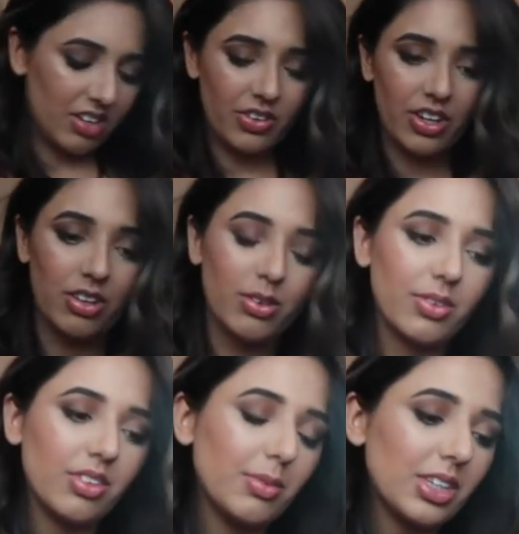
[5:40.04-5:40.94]
L'Oreal
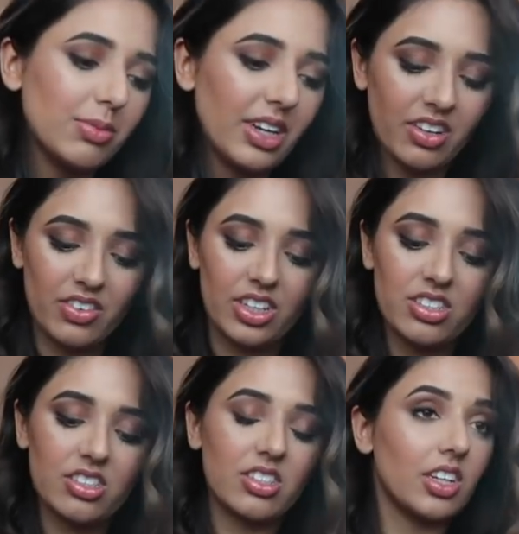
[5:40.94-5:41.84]
one makes my hair really
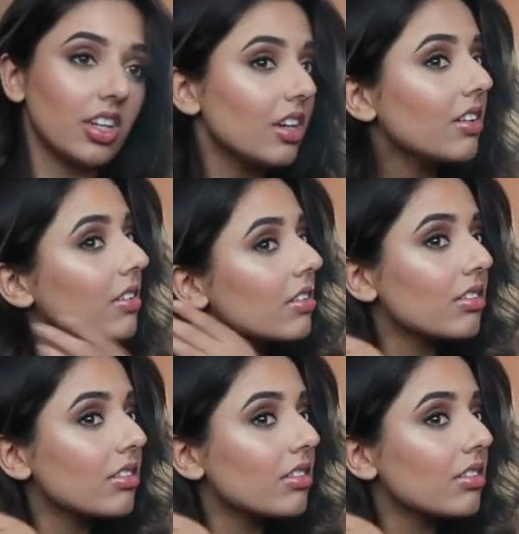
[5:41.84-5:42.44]
sticky.